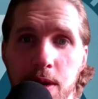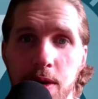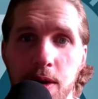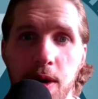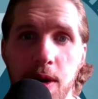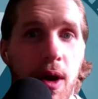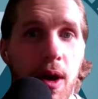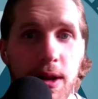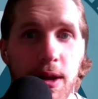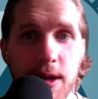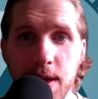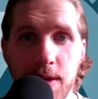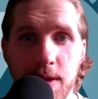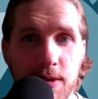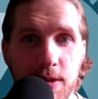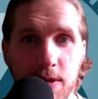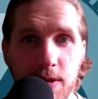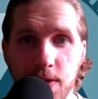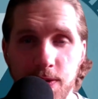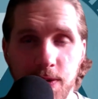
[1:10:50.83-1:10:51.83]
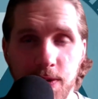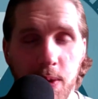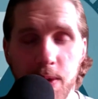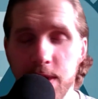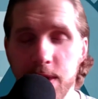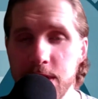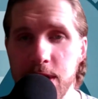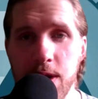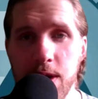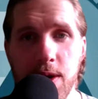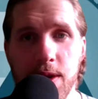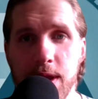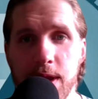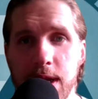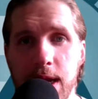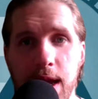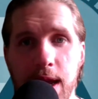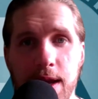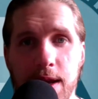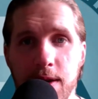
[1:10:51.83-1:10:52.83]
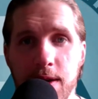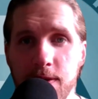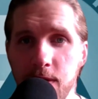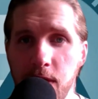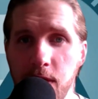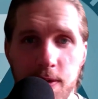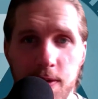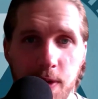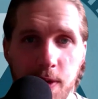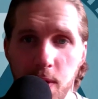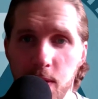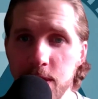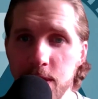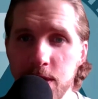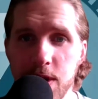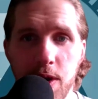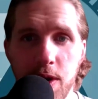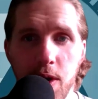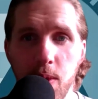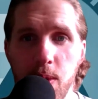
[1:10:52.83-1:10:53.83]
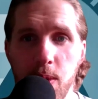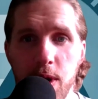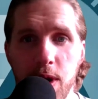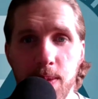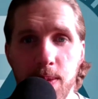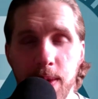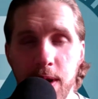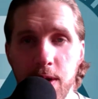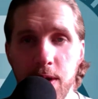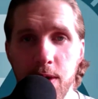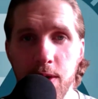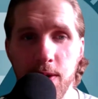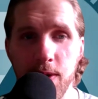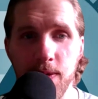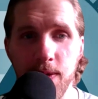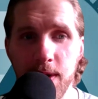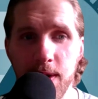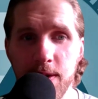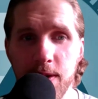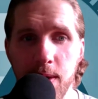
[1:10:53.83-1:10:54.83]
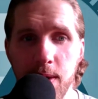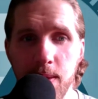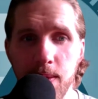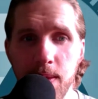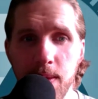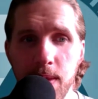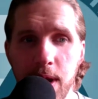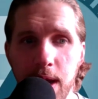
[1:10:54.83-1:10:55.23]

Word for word: Not focusing on the negative, not focusing on what could make her the victim,